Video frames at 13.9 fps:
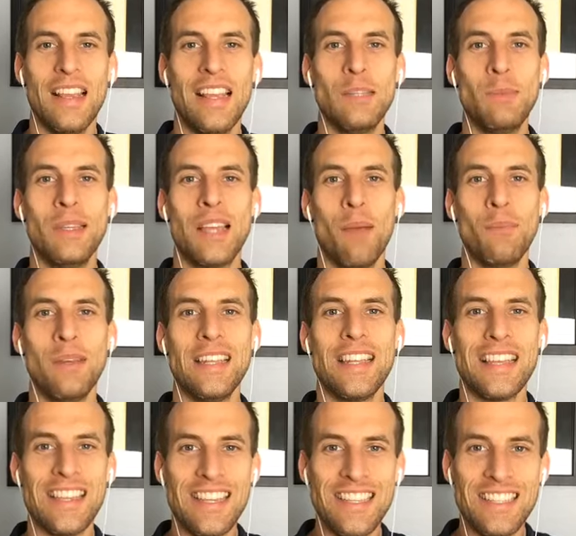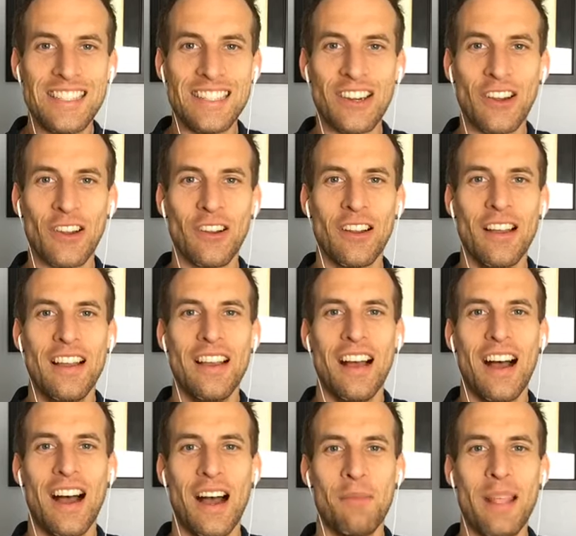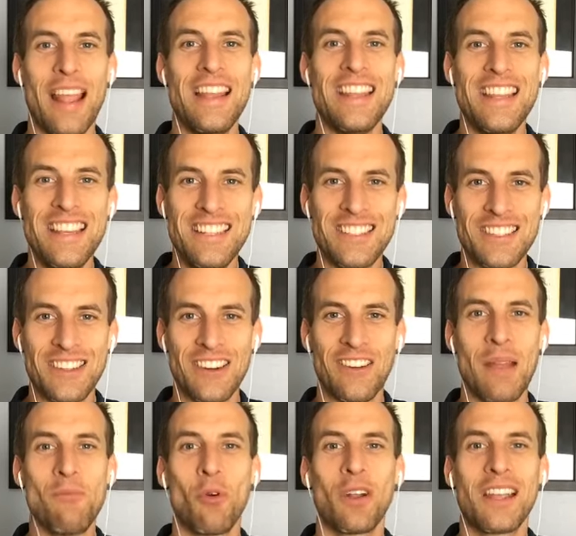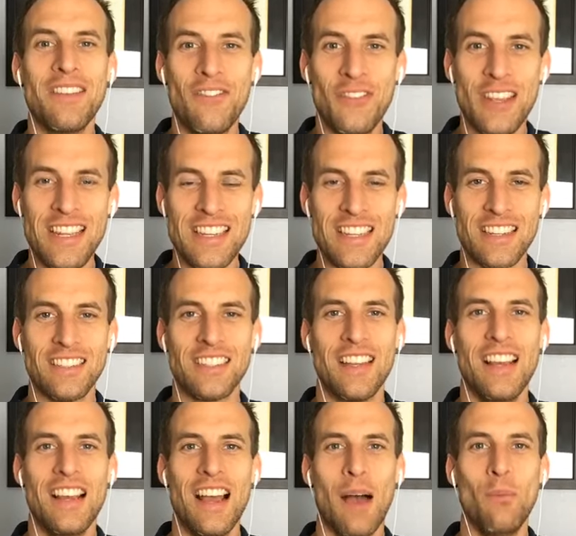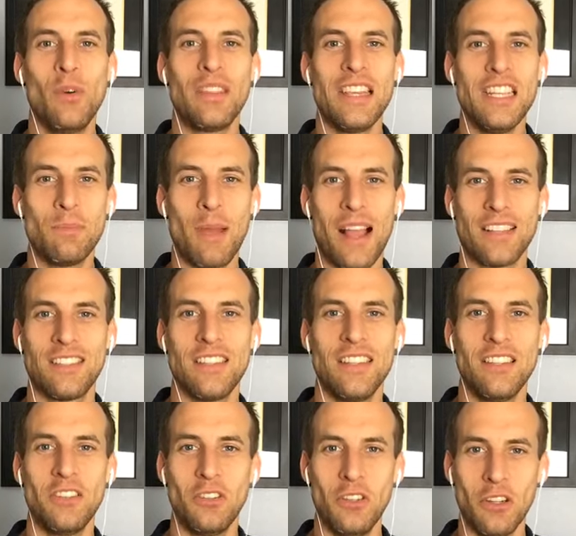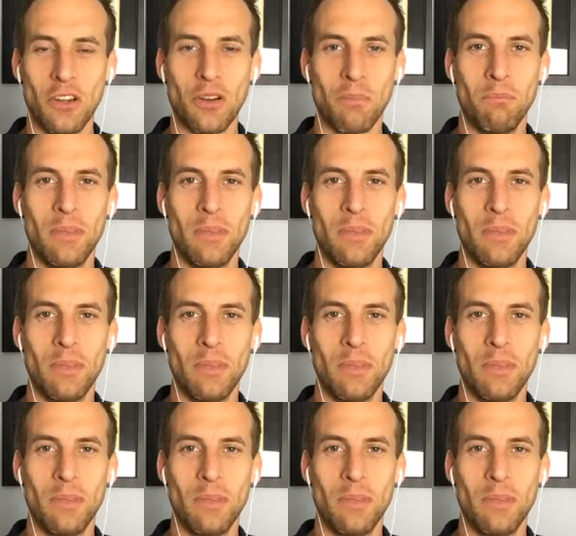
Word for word: is becoming easier um, and easier and more convenient um, with each passing year,